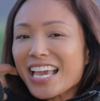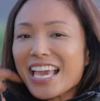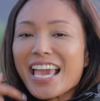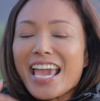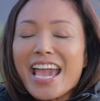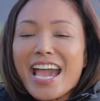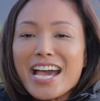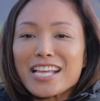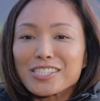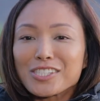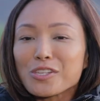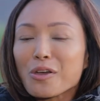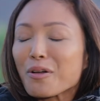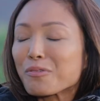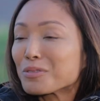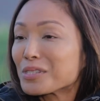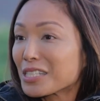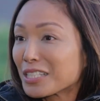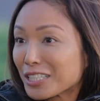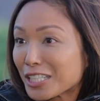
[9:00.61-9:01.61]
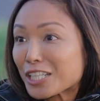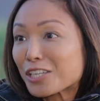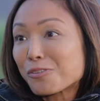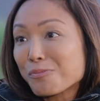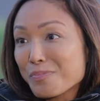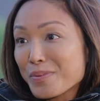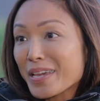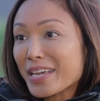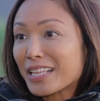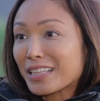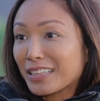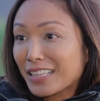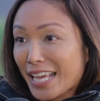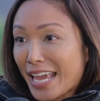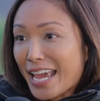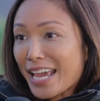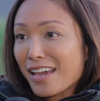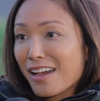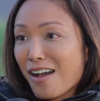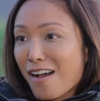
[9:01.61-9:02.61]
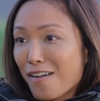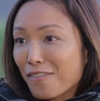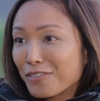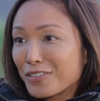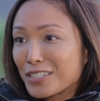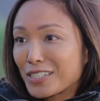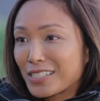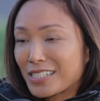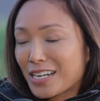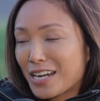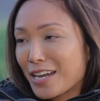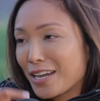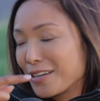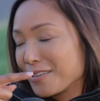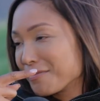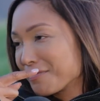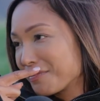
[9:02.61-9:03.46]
And so I was a little bit late off the start.